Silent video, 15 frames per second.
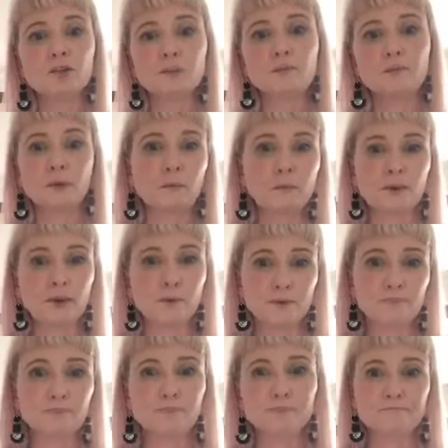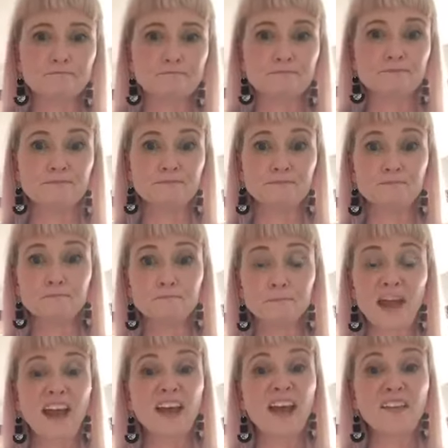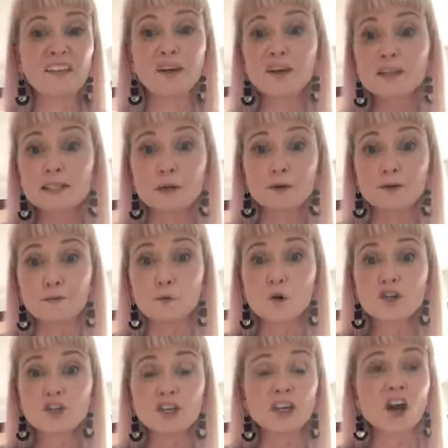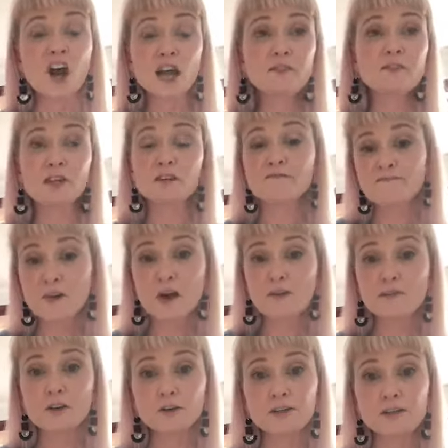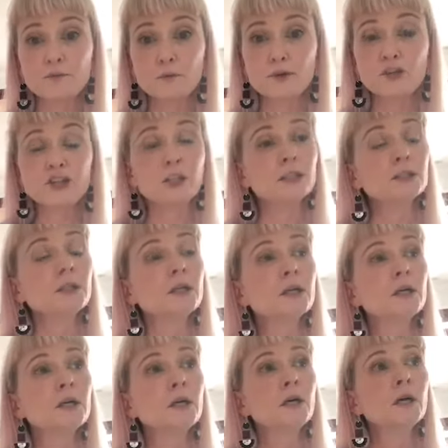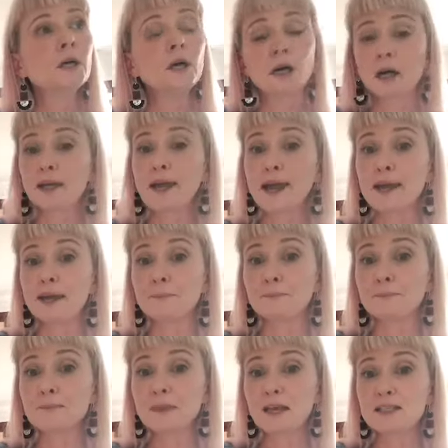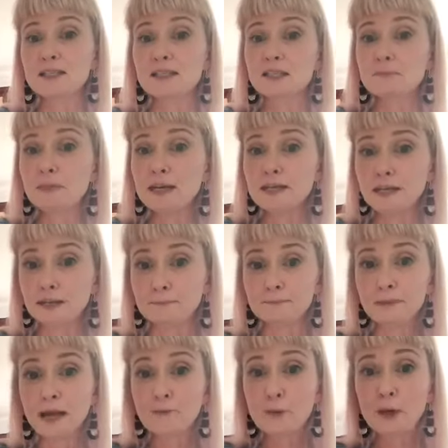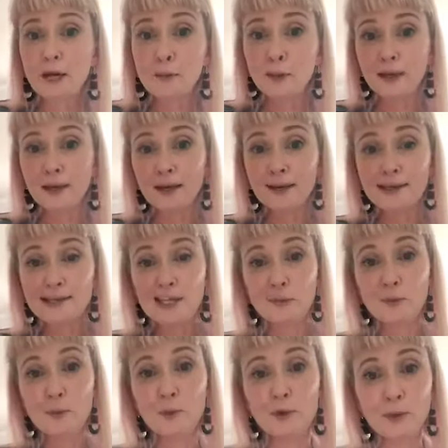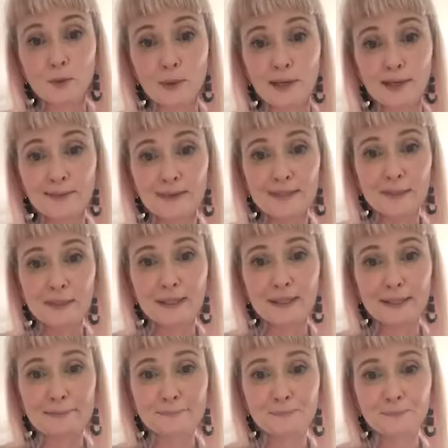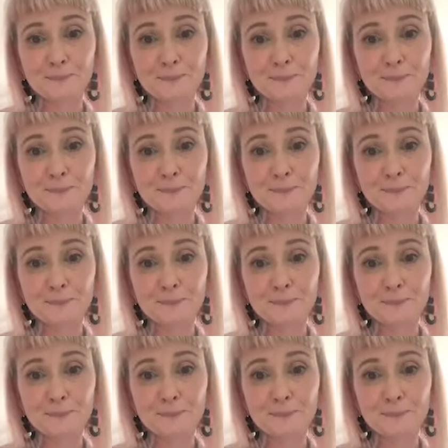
should probably go and hang out the next load of washing. I have done 5 loads of washing. Okay, that's me done. Have a great weekend. Tell me what you're reading this weekend.